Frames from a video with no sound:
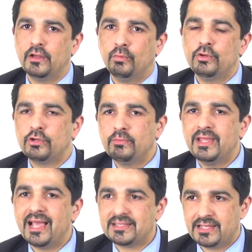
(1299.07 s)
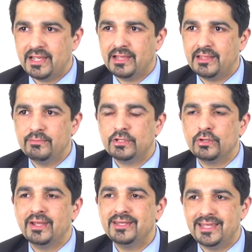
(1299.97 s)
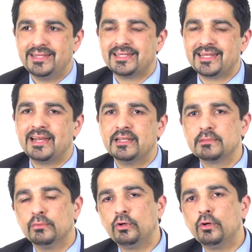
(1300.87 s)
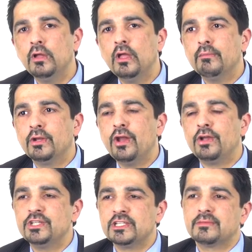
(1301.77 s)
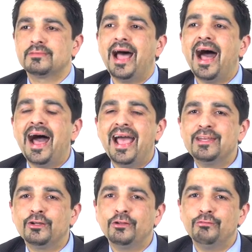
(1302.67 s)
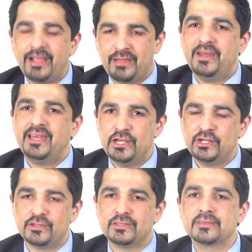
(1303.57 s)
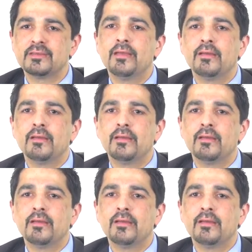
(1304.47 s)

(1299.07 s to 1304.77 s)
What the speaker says: We should be asking them to adhere to standards more, but not just idle recommendations,